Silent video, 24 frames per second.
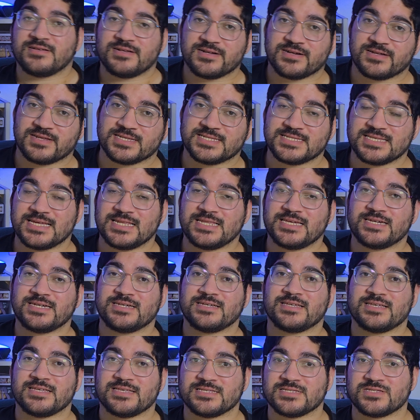Cresselia
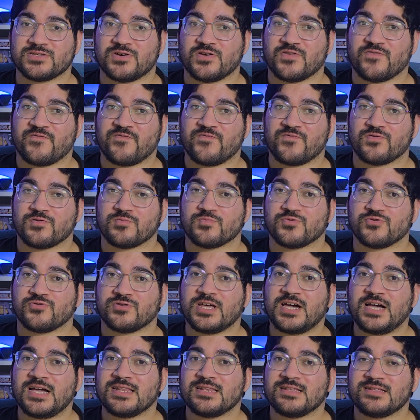is on Full Moon
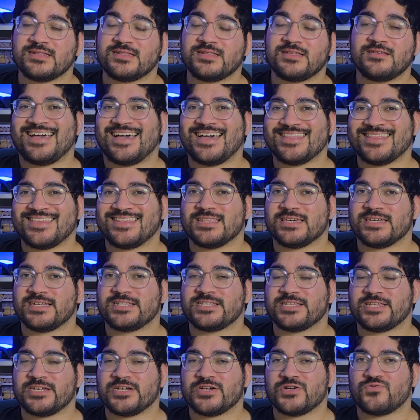Island, and the Lake
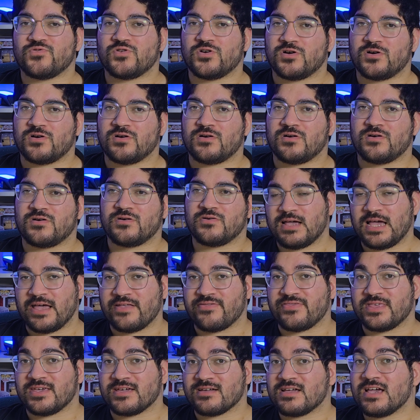Trio are
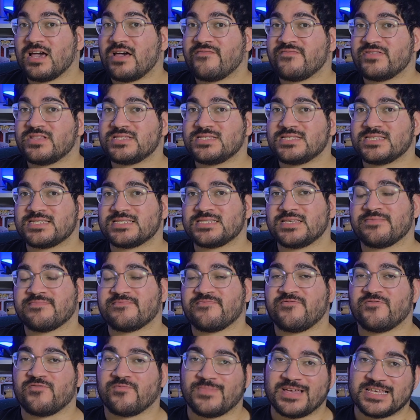at their caverns except
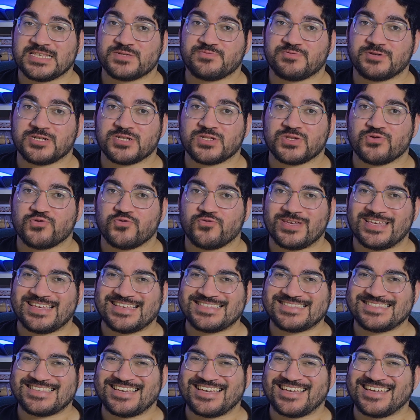for Mesprit, who
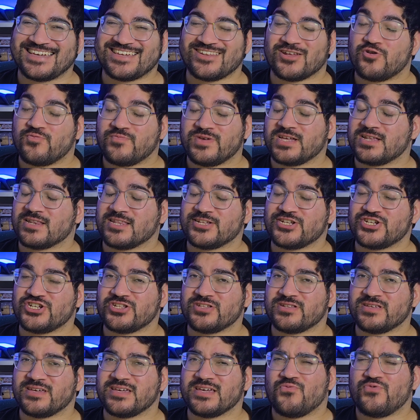is a roaming
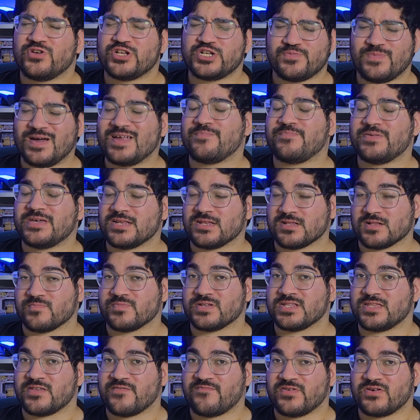legendary, which might be a little
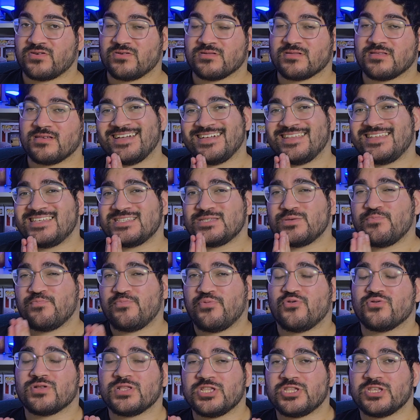bit difficult. It is
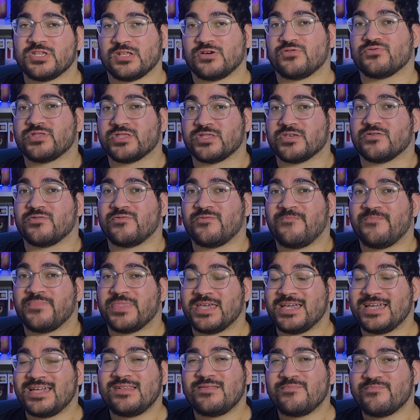important to note though,
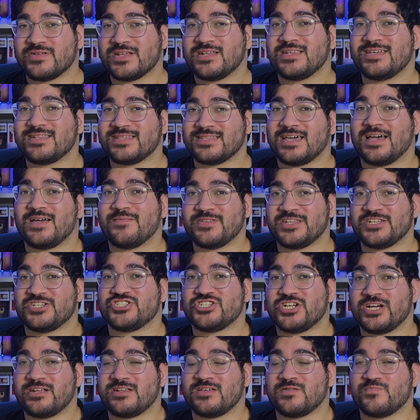in Brilliant Diamond and
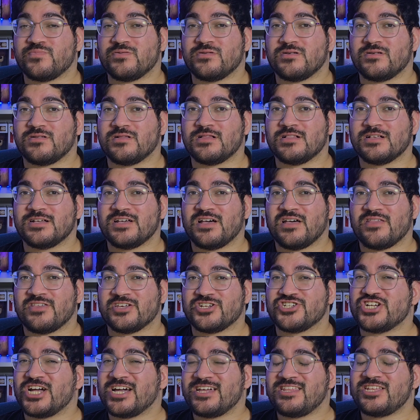Shining Pearl, the
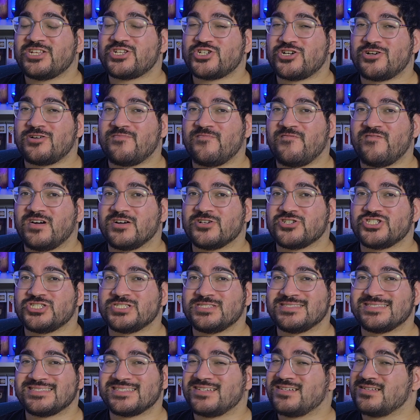Shiny Charm
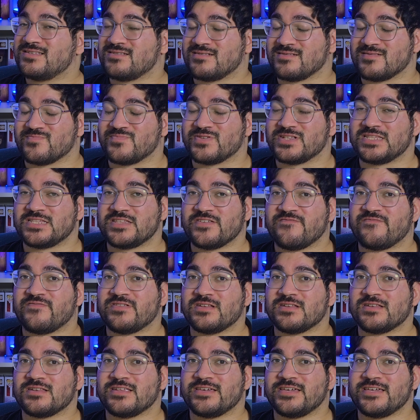functions a little bit
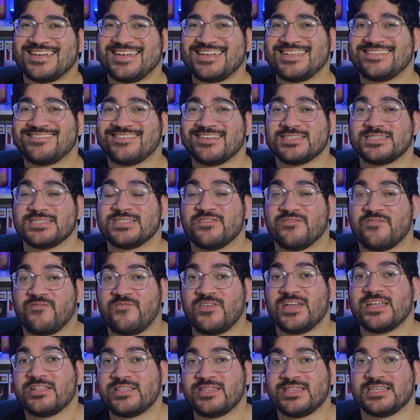differently. It doesn't
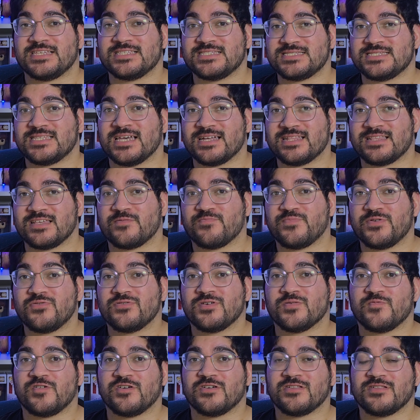affect these static
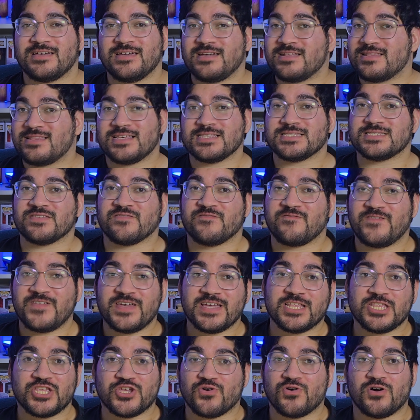Pokemon. It doesn't
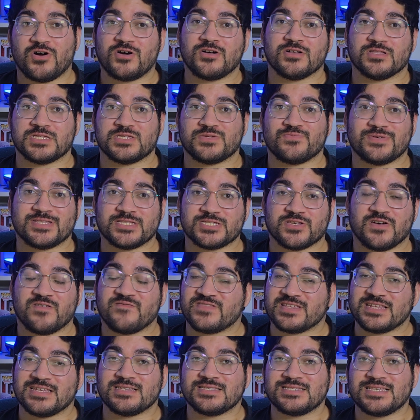affect your odds when soft
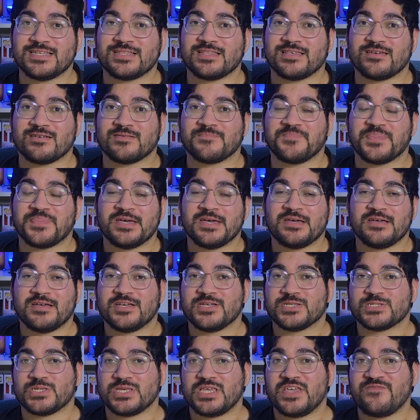resetting.
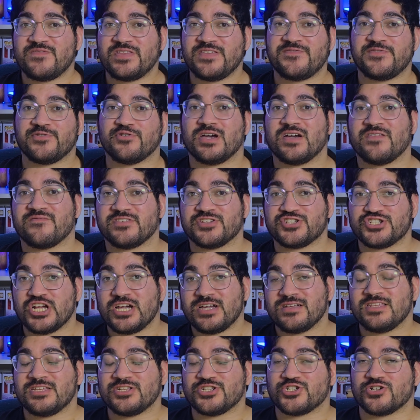So even if you have the
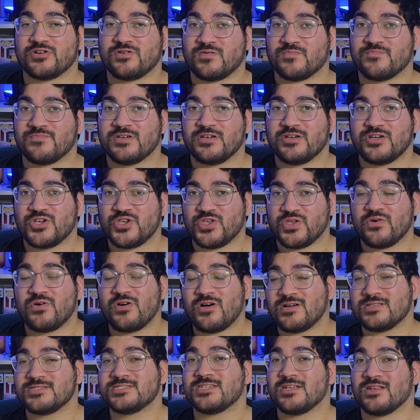Shiny Charm, your
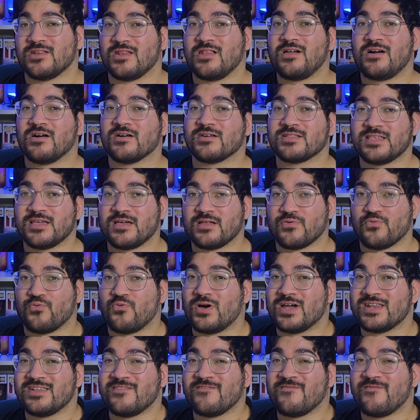odds are locked at
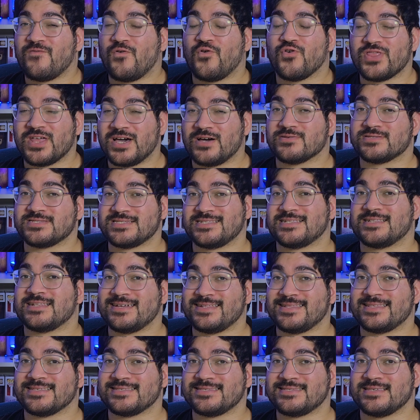1 in
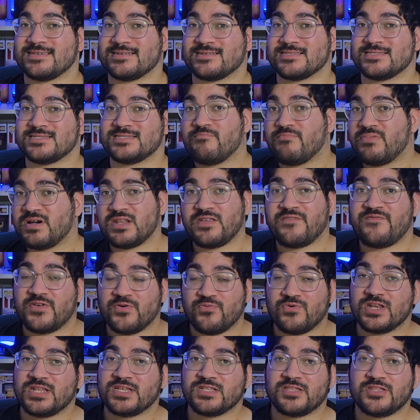4096. But if you're
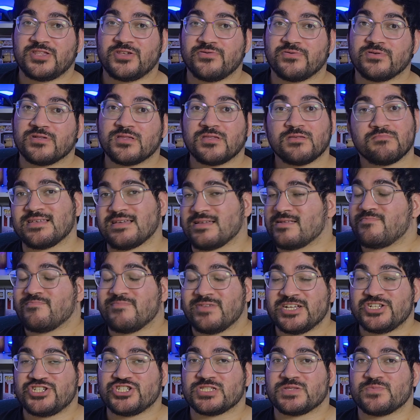willing to do it, it
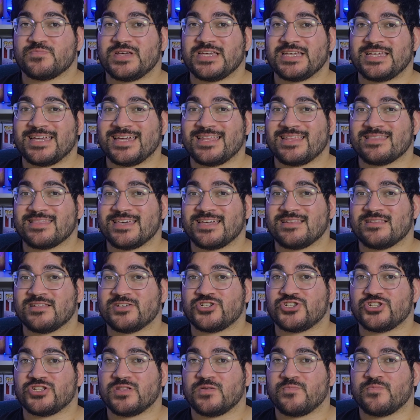may just make getting that
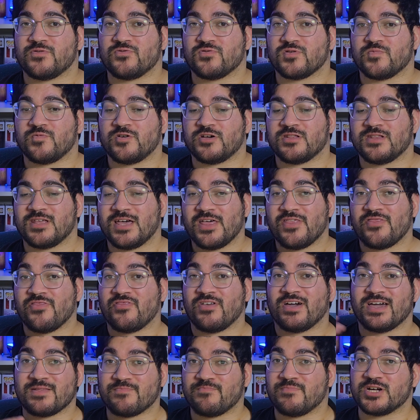legendary Pokemon
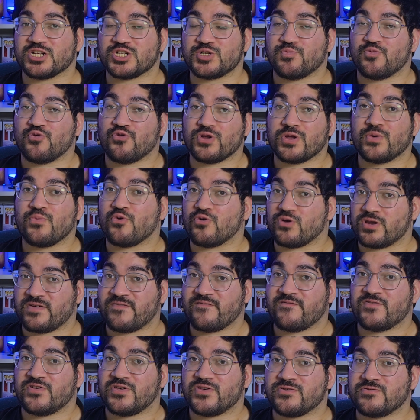that much more rewarding
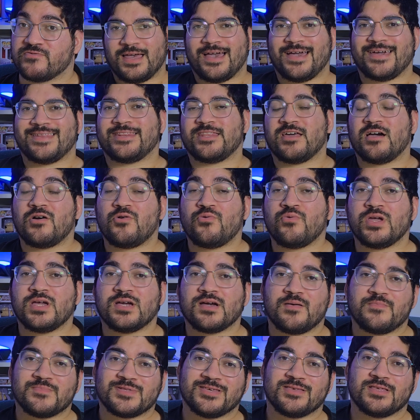for you. And now we
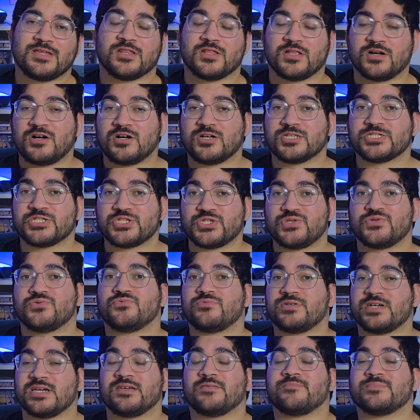come to the last two
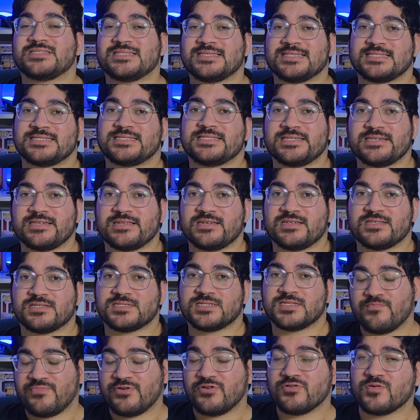games in the series,
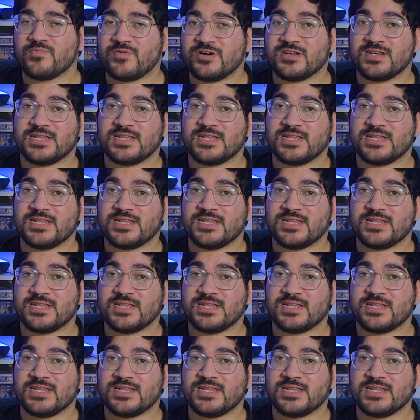Pokemon